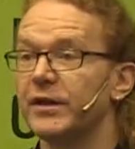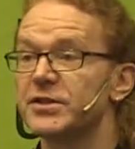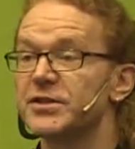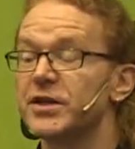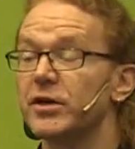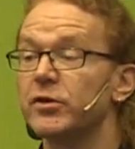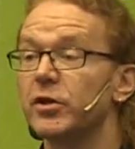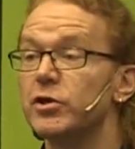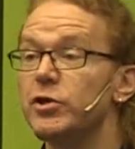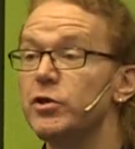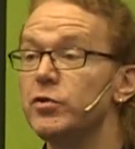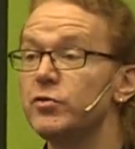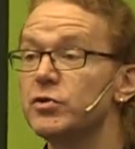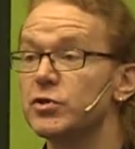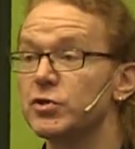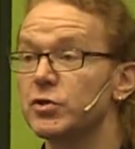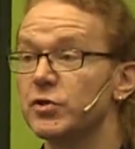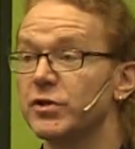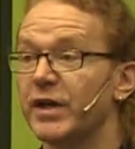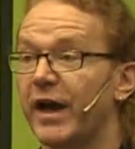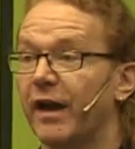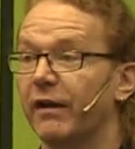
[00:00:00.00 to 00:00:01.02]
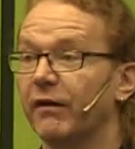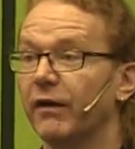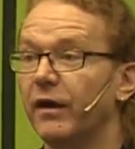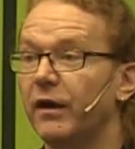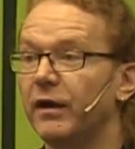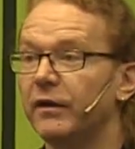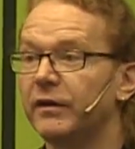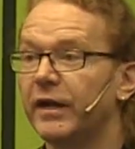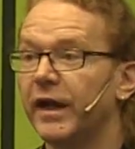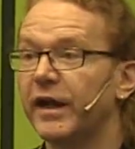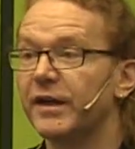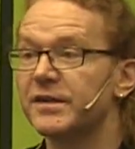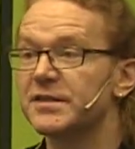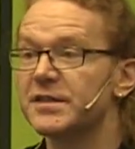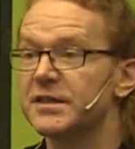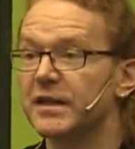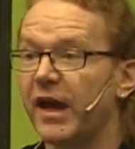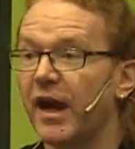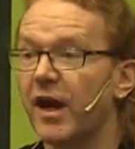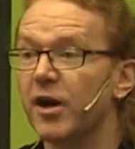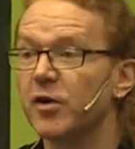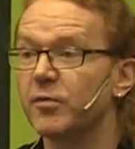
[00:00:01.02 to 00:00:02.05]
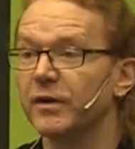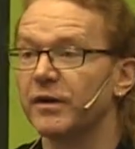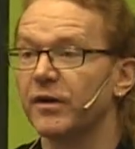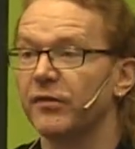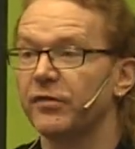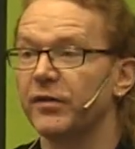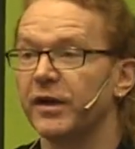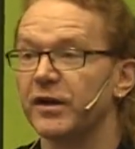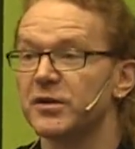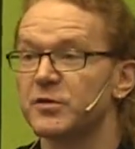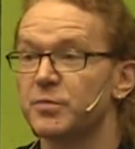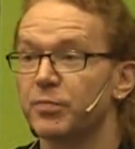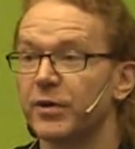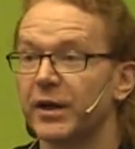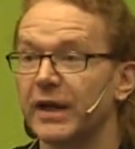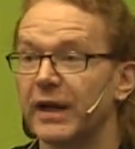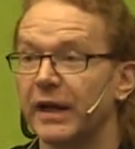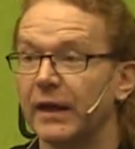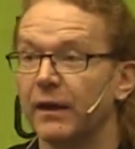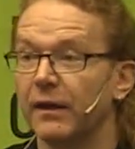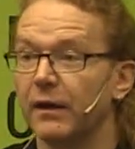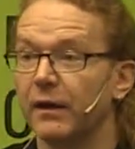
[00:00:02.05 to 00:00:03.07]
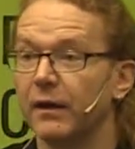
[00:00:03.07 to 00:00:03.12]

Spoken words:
They're not used to that. They get scared when the thing is pretty.